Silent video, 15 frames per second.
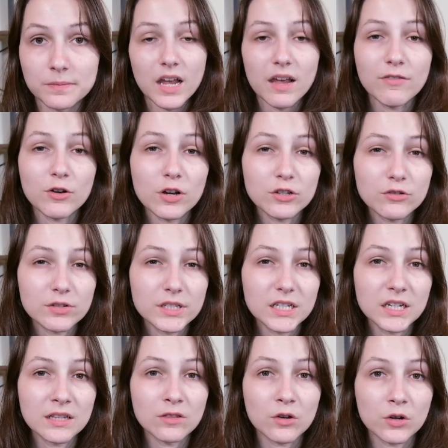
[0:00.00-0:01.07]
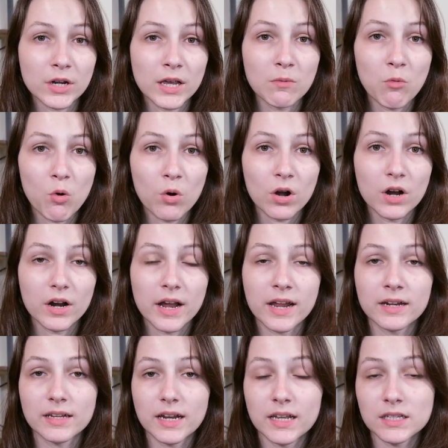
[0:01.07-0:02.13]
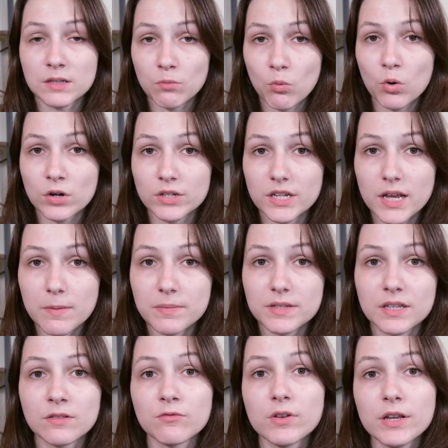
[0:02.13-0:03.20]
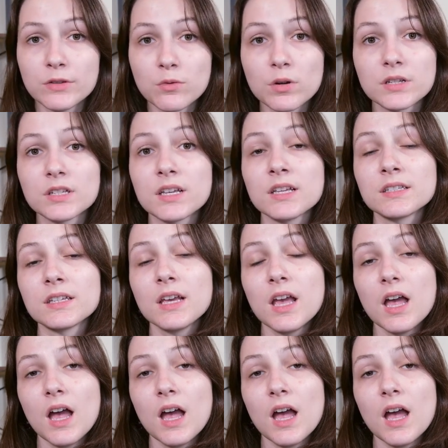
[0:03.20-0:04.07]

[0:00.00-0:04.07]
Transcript: If you're interested in learning more and getting some more tips and resources,